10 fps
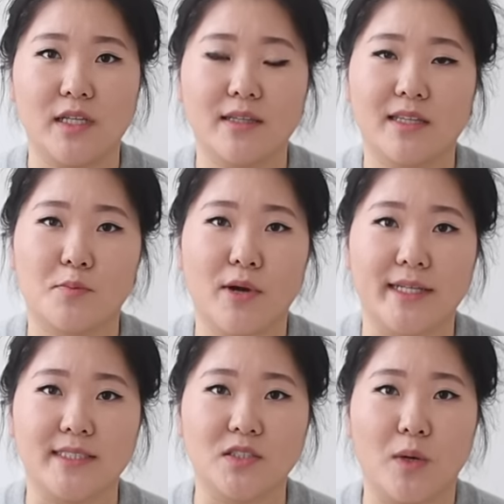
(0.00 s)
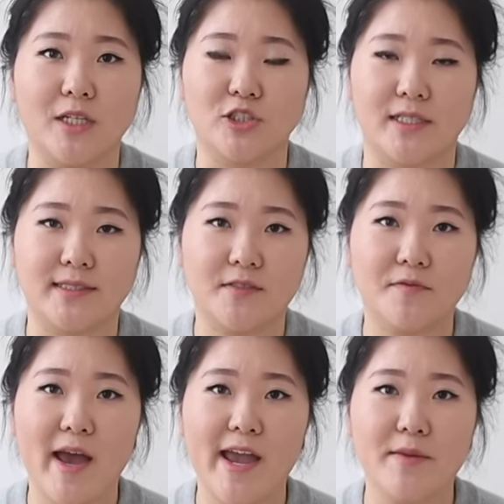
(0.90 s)
think that the price is well
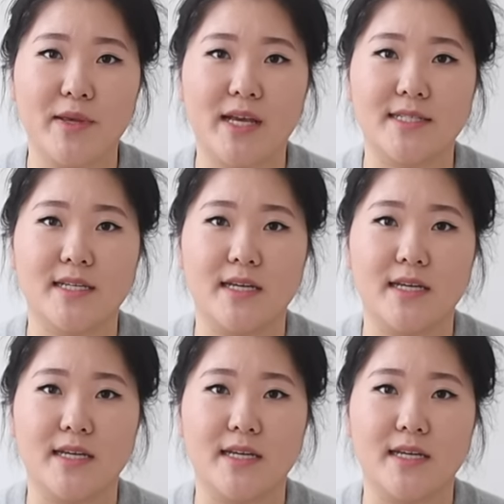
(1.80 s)
justified because